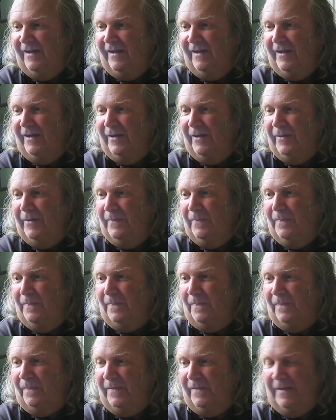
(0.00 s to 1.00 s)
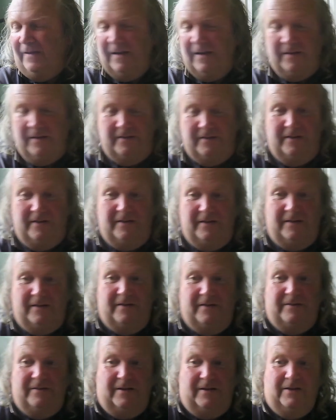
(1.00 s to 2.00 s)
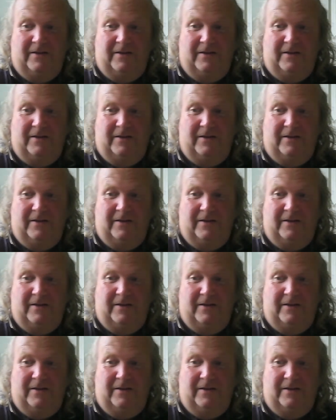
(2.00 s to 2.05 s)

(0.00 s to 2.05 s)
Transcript: um, yeah, I,